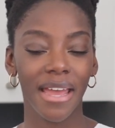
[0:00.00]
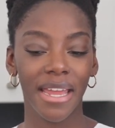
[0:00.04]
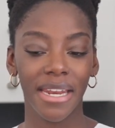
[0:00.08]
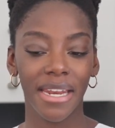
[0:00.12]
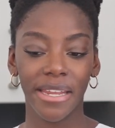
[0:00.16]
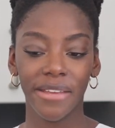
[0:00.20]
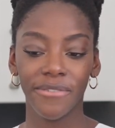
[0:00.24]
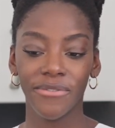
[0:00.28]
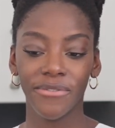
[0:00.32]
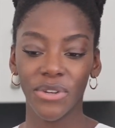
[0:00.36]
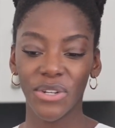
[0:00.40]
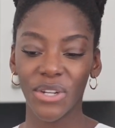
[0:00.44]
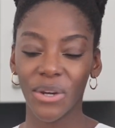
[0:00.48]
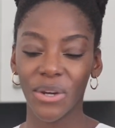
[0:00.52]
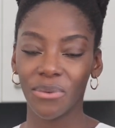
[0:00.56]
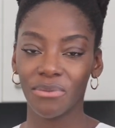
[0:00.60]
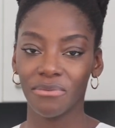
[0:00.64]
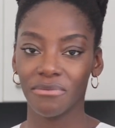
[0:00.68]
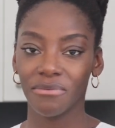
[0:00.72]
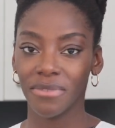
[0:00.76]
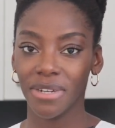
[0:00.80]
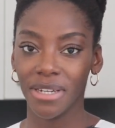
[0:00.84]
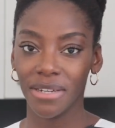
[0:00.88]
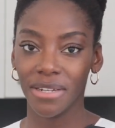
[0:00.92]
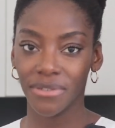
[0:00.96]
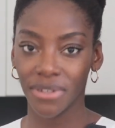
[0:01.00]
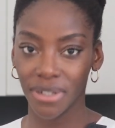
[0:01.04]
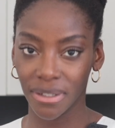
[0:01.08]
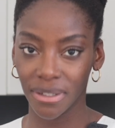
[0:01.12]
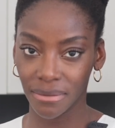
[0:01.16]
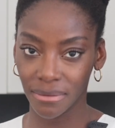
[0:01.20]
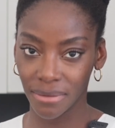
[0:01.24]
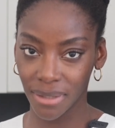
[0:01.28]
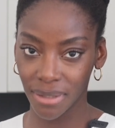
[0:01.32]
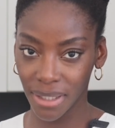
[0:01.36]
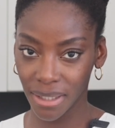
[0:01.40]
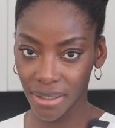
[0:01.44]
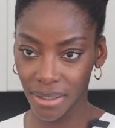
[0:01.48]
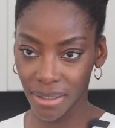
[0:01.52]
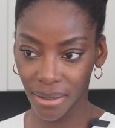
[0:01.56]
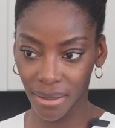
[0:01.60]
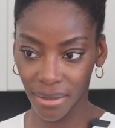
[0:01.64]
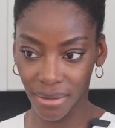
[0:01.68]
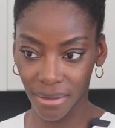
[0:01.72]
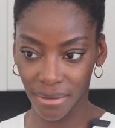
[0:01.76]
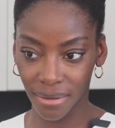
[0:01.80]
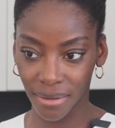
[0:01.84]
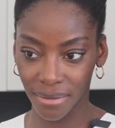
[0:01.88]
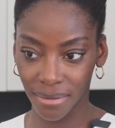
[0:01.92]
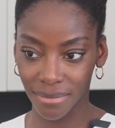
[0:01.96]
And if you don't even eat
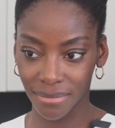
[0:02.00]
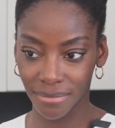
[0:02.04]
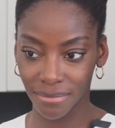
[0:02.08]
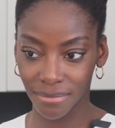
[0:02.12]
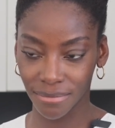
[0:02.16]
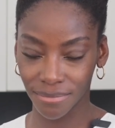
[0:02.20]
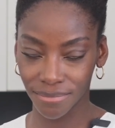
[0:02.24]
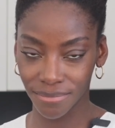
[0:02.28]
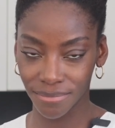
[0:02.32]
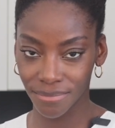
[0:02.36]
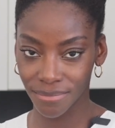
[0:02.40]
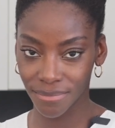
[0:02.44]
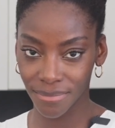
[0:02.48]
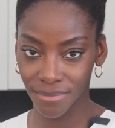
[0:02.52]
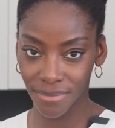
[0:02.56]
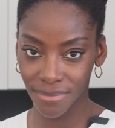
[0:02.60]
it, then